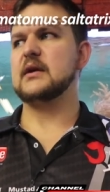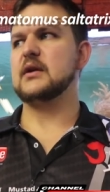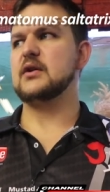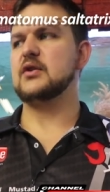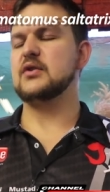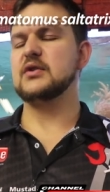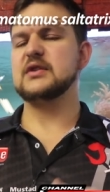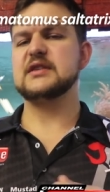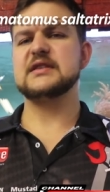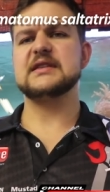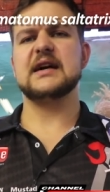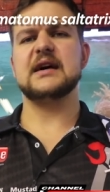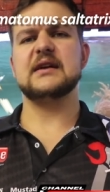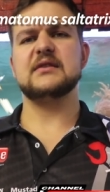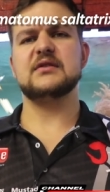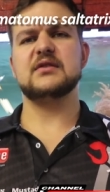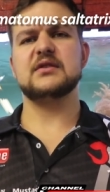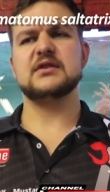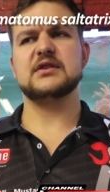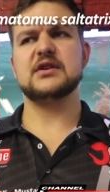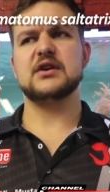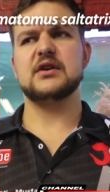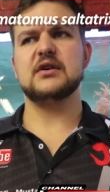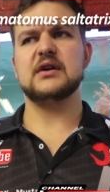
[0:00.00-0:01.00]
good sign
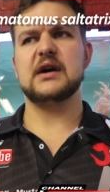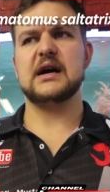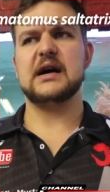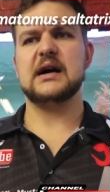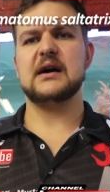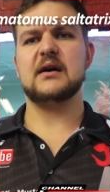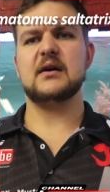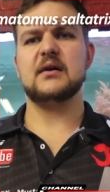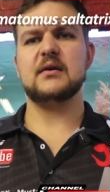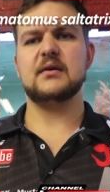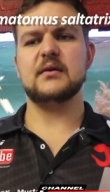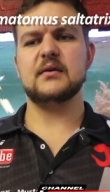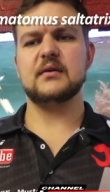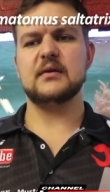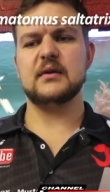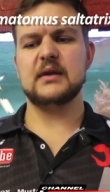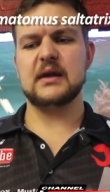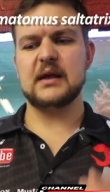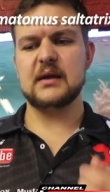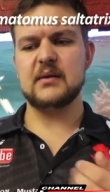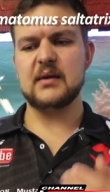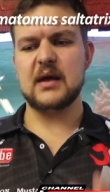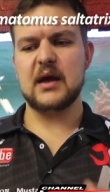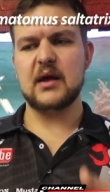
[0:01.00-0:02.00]
to show how
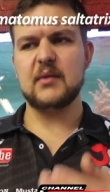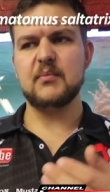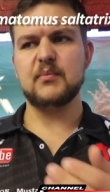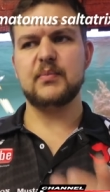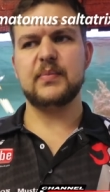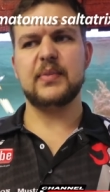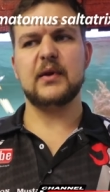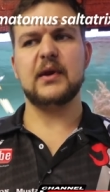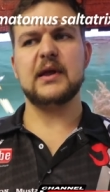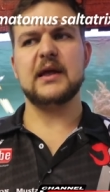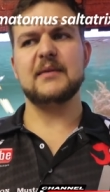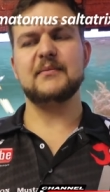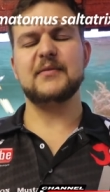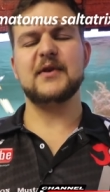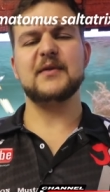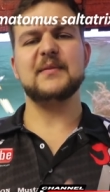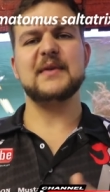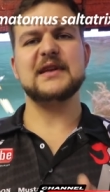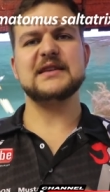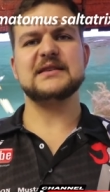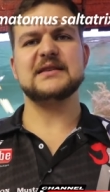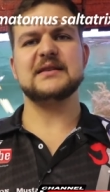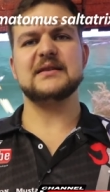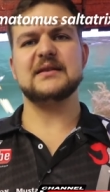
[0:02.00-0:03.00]

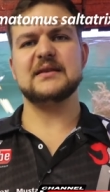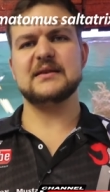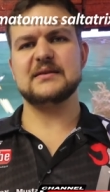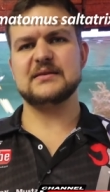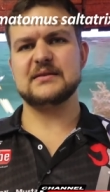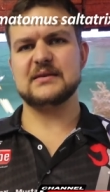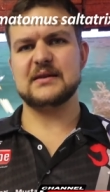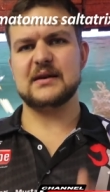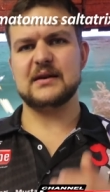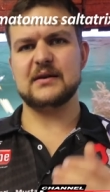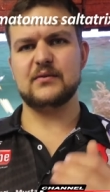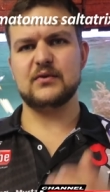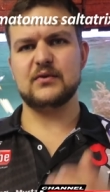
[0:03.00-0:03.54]
implementing these uh,